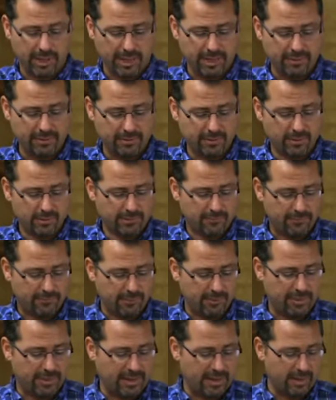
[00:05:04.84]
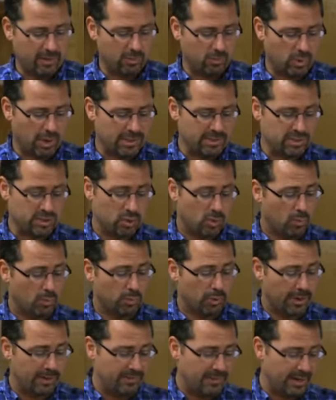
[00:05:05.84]
bread, for there was no
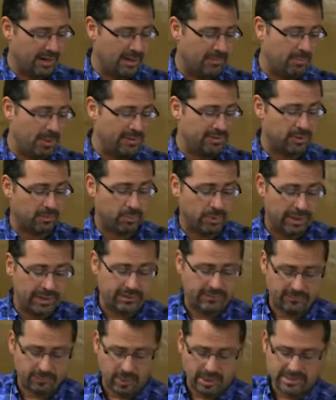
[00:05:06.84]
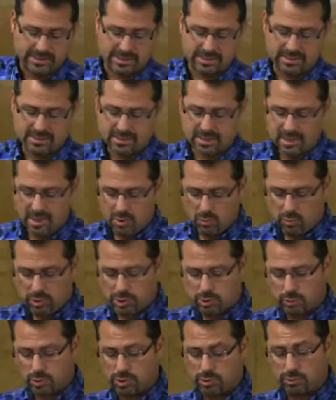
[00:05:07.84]
bread there, but the bread of presence,
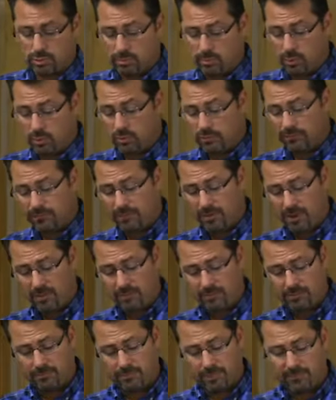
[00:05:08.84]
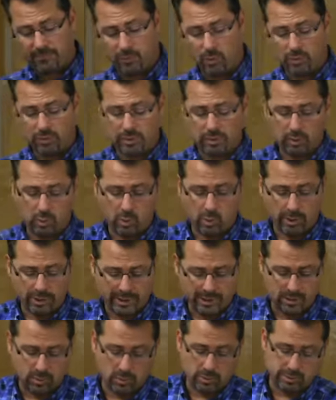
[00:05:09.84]
which was removed from before the
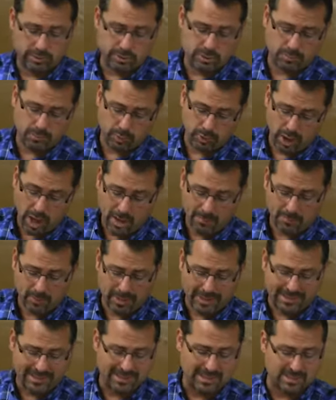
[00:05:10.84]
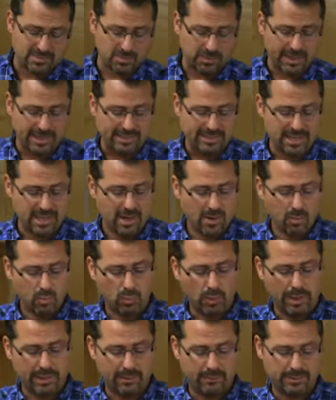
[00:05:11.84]
Lord in order to put hot bread in its place
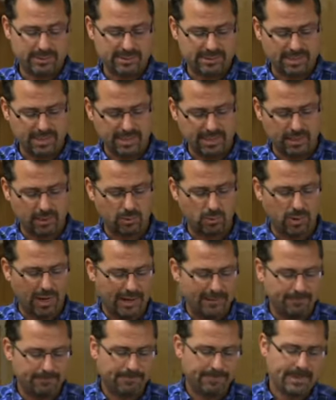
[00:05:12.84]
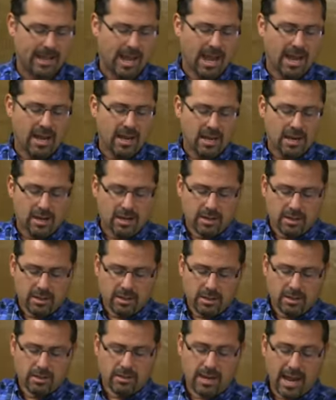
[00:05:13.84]
when it was taken away.
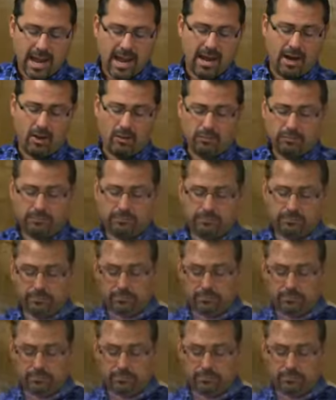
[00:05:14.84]
Now,